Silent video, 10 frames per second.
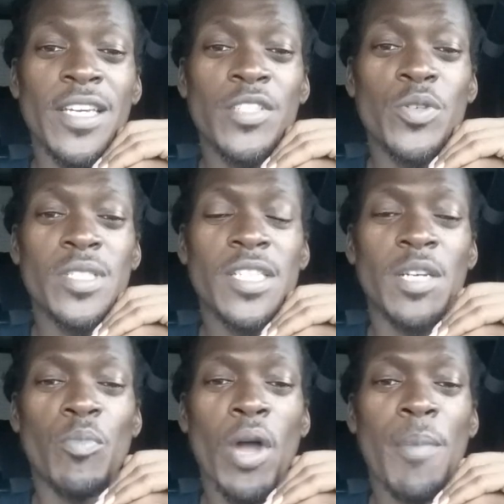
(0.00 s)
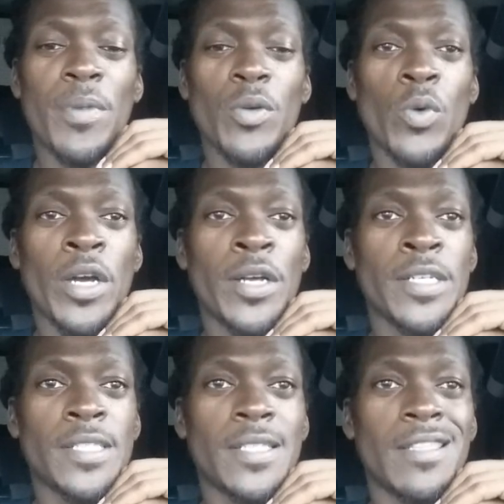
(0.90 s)
interest in the property,
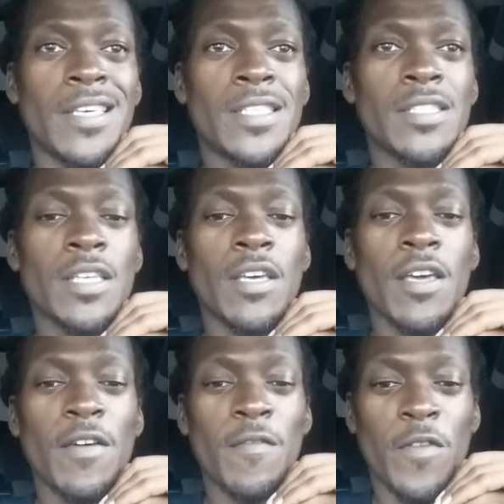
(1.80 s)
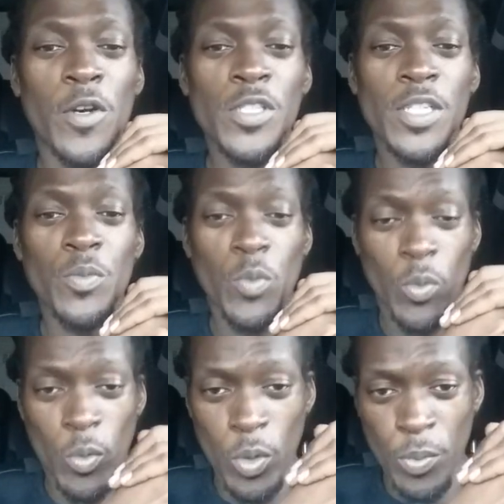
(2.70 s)
whereas this version
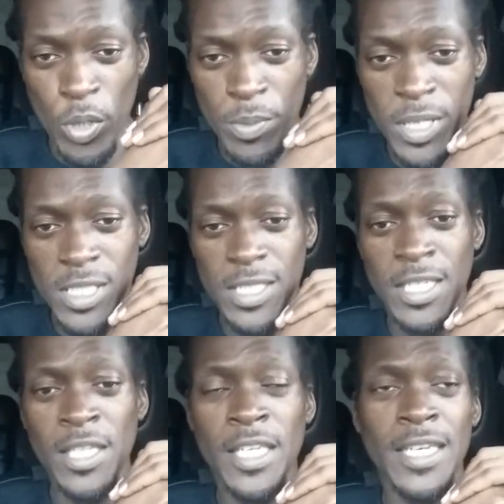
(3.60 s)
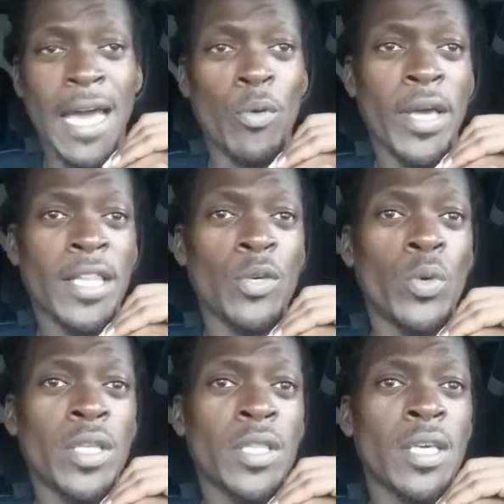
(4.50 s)
we're pretty much dealing directly
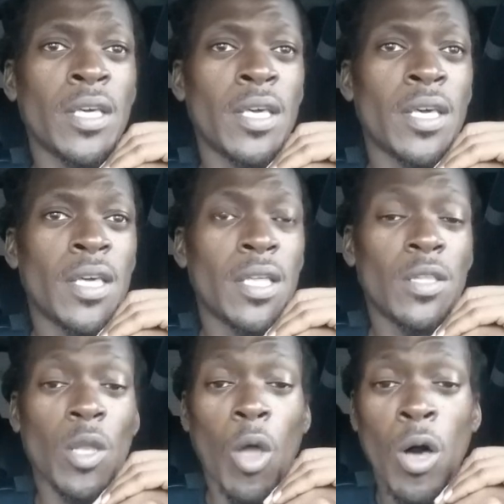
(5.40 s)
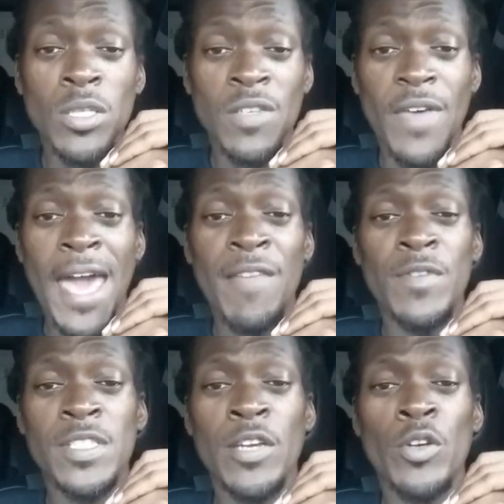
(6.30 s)
with the laws of
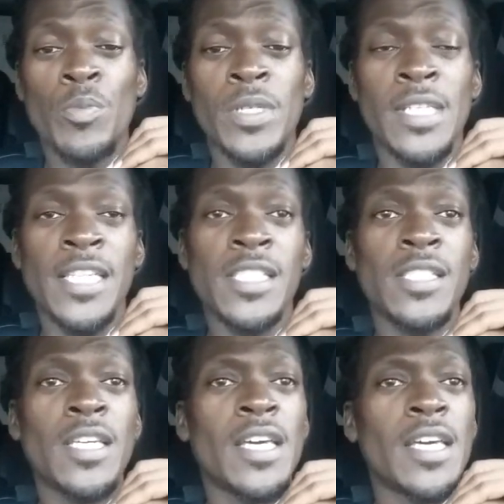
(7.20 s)
adversarial possession.